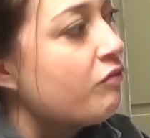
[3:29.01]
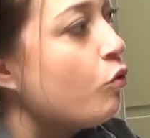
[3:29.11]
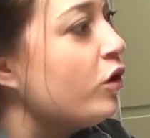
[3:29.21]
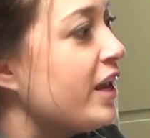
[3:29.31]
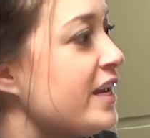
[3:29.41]

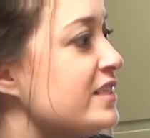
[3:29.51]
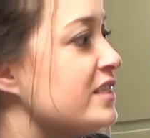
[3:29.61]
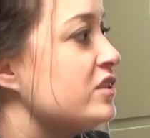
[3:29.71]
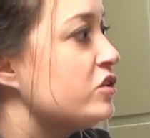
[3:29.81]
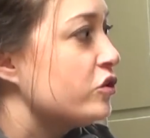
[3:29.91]
4 days
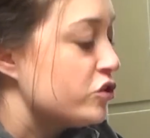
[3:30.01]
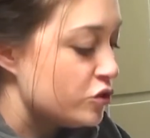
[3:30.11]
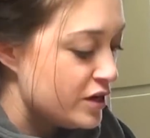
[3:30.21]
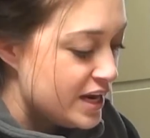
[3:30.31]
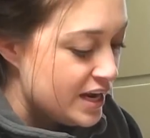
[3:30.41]
since
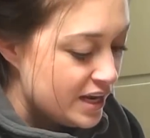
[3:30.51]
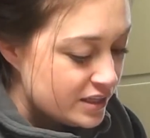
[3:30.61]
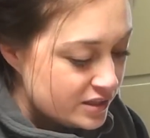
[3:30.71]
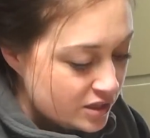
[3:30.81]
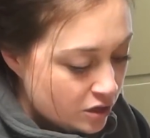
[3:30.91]
surgery,
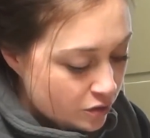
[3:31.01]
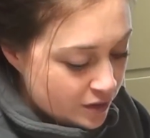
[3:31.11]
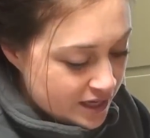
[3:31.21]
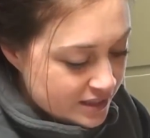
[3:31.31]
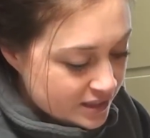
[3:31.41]
and so
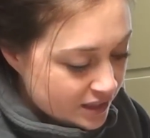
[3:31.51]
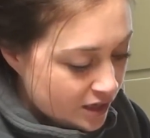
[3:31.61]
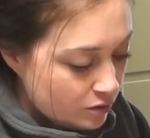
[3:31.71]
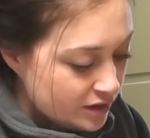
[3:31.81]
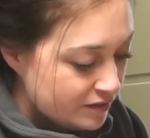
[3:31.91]
he's gonna
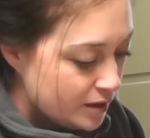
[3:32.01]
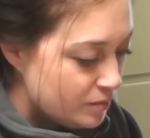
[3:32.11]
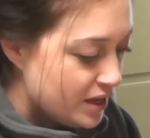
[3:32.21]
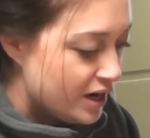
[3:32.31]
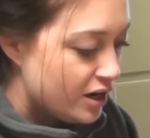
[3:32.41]
go live it up
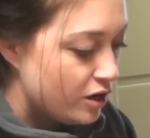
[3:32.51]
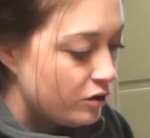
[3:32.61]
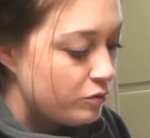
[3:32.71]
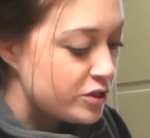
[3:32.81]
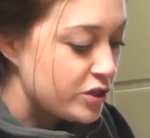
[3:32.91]
there.
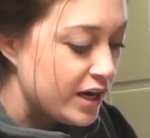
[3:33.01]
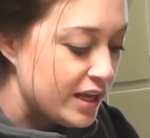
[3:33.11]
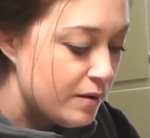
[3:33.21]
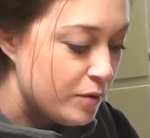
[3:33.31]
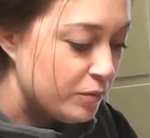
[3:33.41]
We try to
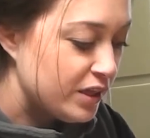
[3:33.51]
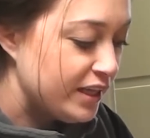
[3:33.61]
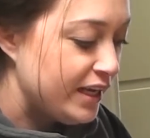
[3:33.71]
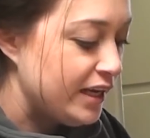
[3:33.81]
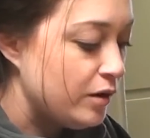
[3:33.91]
keep him
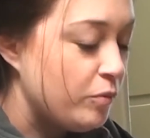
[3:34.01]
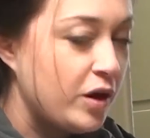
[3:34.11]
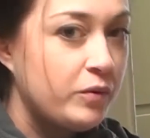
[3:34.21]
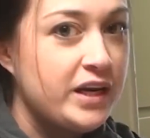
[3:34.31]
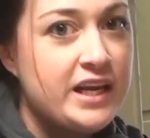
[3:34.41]
clean, but
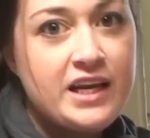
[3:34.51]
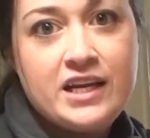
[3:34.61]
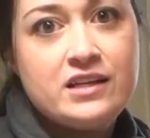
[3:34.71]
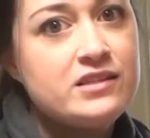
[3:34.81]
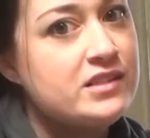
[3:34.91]
when he
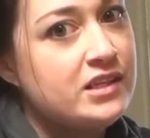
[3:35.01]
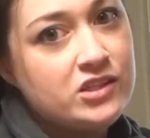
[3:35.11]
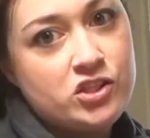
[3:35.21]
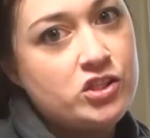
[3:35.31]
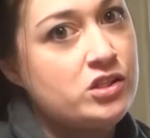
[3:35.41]
eats,
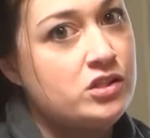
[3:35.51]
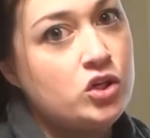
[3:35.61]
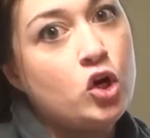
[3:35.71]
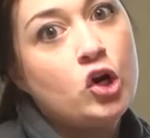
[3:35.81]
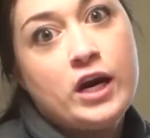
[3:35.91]
it's just
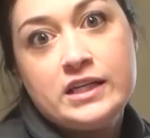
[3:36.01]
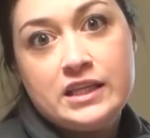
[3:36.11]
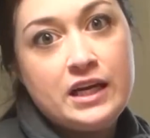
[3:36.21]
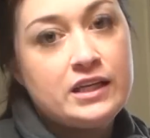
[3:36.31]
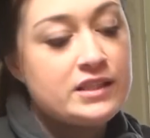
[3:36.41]

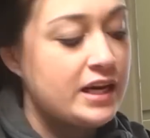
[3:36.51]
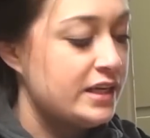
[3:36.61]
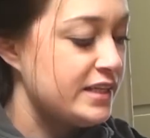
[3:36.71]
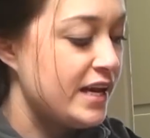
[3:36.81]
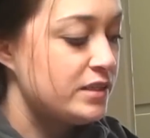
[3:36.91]
crazy. It's like a
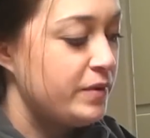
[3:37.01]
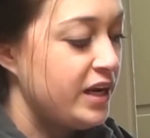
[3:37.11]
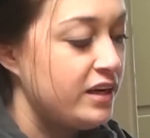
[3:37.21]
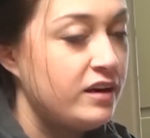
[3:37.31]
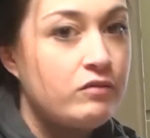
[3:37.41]

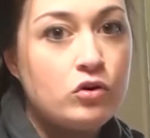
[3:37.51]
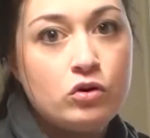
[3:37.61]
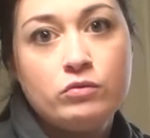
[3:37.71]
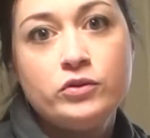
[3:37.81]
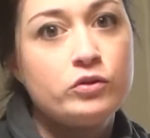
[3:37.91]
Tasmanian
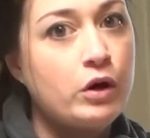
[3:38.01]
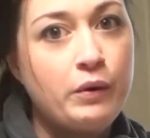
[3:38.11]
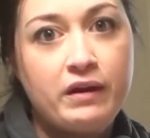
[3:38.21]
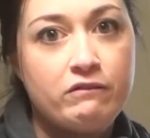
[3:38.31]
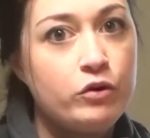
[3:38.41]
devil
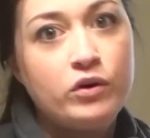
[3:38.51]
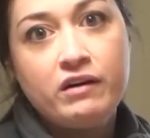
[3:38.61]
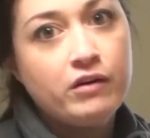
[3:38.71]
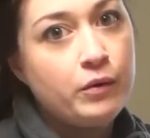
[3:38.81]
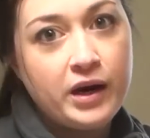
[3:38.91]
throwing food
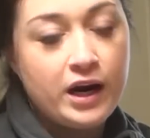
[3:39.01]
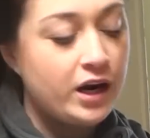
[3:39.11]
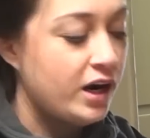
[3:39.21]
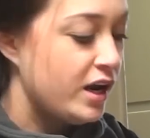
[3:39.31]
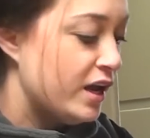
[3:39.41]

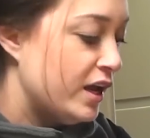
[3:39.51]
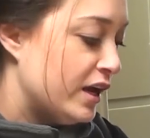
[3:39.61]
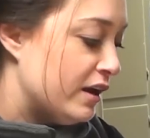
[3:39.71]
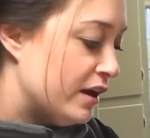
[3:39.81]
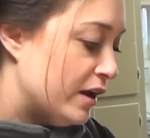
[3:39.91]
everywhere.
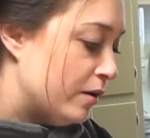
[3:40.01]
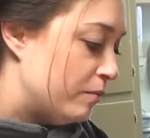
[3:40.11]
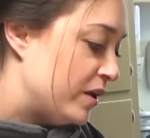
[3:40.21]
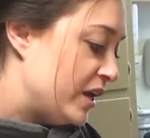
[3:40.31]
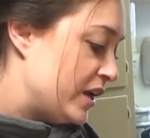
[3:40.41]

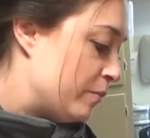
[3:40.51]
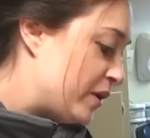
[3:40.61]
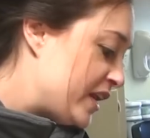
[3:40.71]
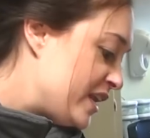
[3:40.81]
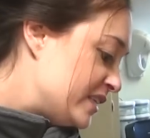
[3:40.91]
But
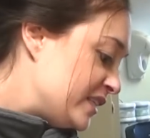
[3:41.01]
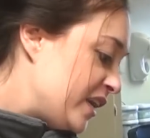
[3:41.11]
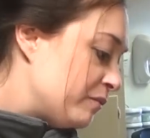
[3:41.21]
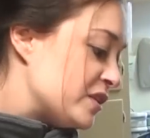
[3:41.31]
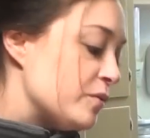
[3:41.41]
he
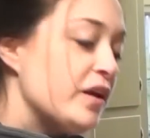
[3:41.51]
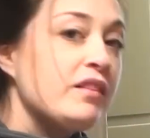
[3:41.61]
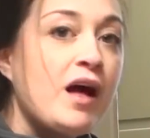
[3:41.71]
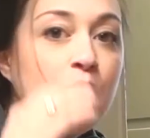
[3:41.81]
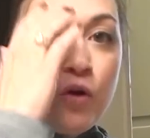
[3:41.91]
seems to be a
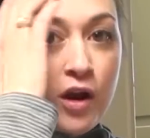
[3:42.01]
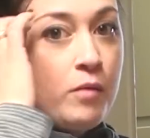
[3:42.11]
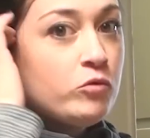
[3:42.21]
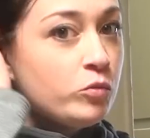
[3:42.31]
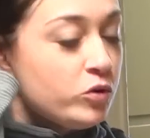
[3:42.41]
lot more
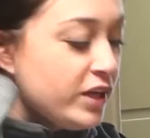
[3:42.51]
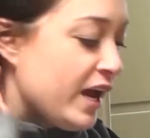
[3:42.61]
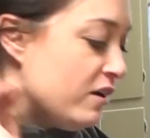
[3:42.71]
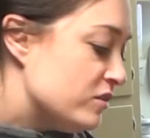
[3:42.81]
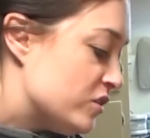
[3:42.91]
comfortable
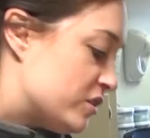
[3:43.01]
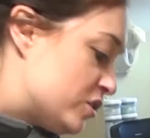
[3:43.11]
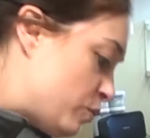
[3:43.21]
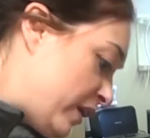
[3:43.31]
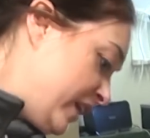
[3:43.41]
now, so the
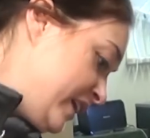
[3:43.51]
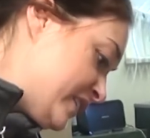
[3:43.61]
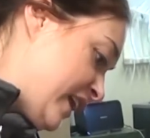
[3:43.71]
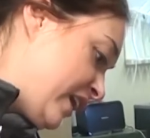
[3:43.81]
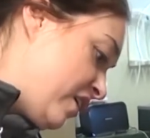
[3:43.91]
swelling has
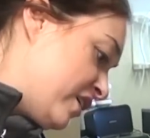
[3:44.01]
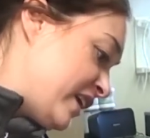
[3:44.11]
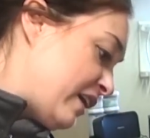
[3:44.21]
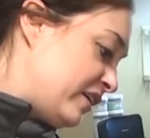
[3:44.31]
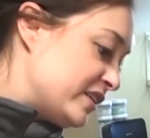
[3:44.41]
kind of gone
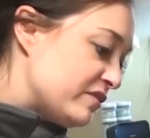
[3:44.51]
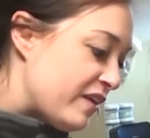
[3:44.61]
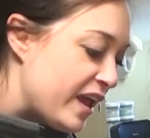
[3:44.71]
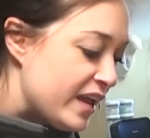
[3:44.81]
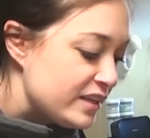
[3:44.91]
down in his
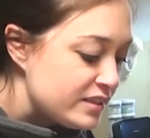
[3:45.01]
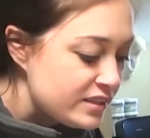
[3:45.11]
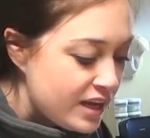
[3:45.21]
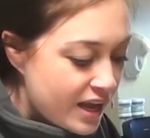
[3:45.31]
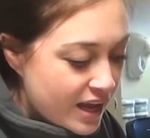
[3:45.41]
face,
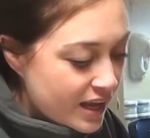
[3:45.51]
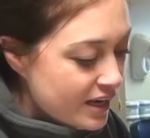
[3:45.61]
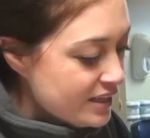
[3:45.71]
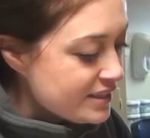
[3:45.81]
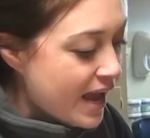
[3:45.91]
and
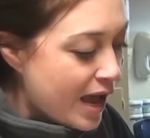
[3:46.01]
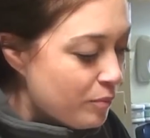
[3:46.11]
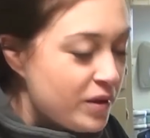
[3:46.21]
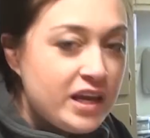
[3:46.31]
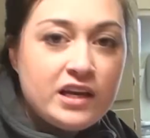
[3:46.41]
he's
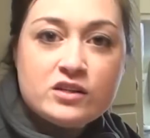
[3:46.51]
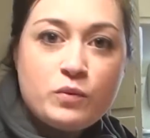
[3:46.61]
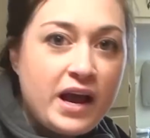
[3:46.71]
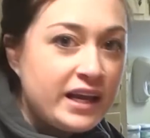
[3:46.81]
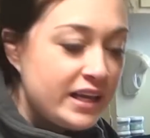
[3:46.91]
happy, and he's
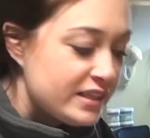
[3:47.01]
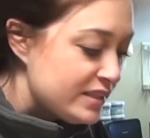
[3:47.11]
wagging his